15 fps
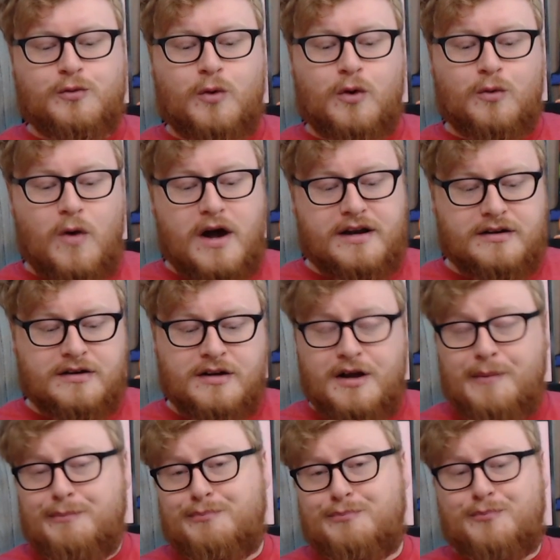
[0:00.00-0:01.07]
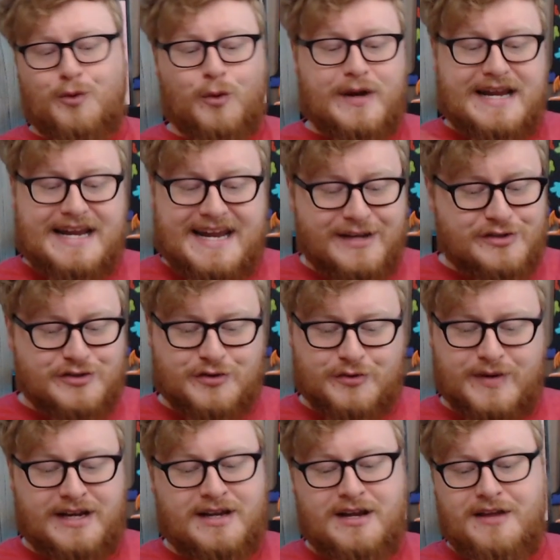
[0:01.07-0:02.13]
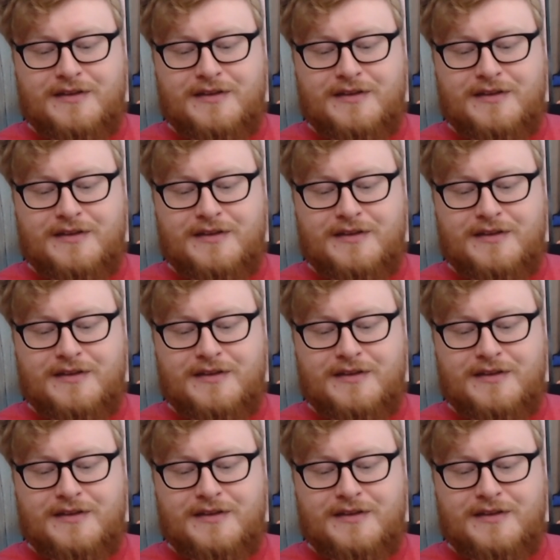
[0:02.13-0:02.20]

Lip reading: War I, prehistory.